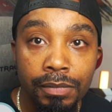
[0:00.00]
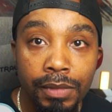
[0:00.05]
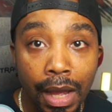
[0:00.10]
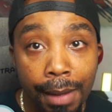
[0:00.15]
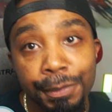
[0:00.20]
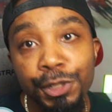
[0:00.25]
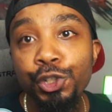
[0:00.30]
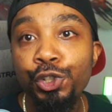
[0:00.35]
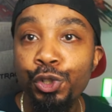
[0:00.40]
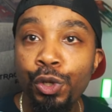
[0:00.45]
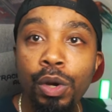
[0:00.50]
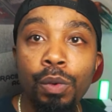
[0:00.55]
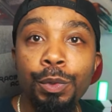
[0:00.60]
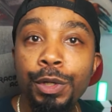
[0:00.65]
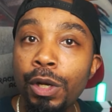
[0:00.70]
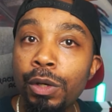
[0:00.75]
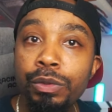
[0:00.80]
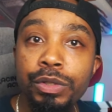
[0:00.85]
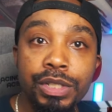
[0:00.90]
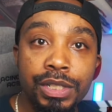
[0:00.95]
I mean, sure, we
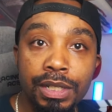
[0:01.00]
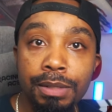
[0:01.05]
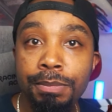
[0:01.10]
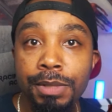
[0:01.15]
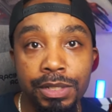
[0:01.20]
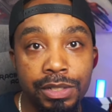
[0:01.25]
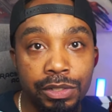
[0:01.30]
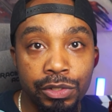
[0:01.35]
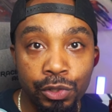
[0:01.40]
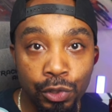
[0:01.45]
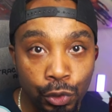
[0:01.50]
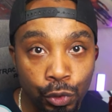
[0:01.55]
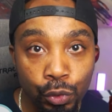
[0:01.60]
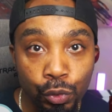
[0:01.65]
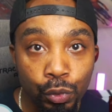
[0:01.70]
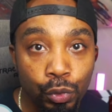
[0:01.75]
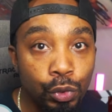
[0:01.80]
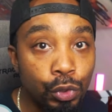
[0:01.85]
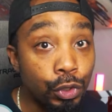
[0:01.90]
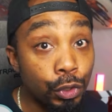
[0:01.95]
don't see Missus Liu,
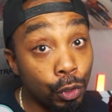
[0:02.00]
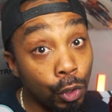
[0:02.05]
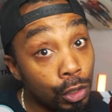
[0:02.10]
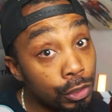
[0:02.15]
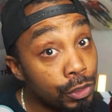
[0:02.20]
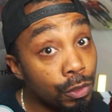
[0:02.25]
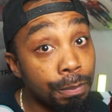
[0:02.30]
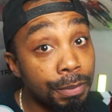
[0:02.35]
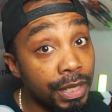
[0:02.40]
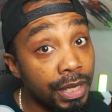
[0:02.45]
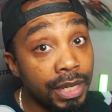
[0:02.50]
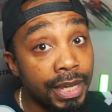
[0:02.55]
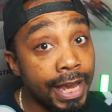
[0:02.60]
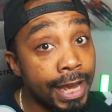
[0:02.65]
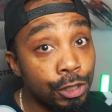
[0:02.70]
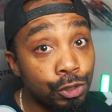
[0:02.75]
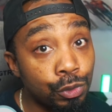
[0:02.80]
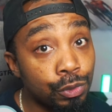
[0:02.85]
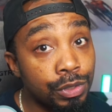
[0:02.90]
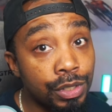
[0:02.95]
who could also be a
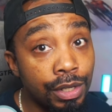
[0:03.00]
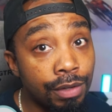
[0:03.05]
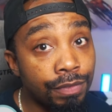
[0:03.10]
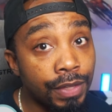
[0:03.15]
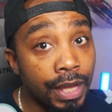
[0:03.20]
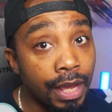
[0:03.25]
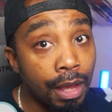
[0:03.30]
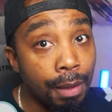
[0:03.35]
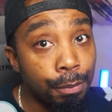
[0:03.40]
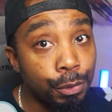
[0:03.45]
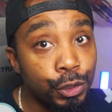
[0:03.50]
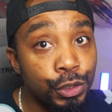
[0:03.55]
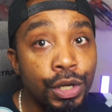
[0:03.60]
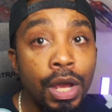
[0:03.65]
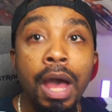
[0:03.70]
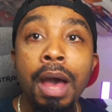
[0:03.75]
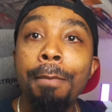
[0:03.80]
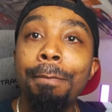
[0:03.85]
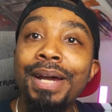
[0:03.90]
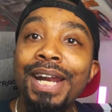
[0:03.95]
casualty of the ambush,
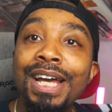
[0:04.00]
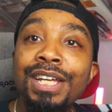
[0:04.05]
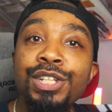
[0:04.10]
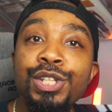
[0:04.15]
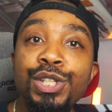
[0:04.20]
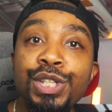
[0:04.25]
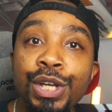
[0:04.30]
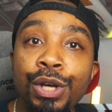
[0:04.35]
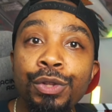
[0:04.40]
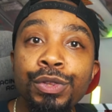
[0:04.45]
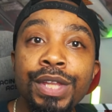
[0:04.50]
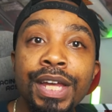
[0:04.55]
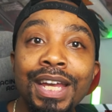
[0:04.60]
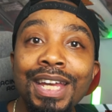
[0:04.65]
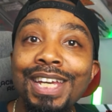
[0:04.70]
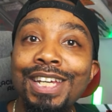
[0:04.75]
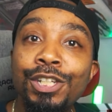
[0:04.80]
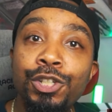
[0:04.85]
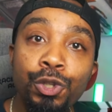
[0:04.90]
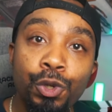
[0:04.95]
but I still think
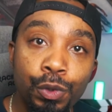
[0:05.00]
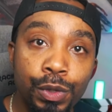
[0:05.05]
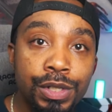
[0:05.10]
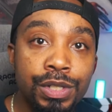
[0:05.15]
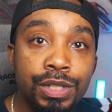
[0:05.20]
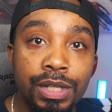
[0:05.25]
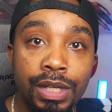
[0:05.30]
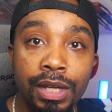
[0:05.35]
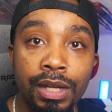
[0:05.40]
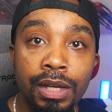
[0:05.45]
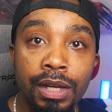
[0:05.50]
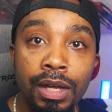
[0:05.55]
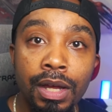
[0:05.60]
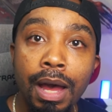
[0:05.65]
it's Christy.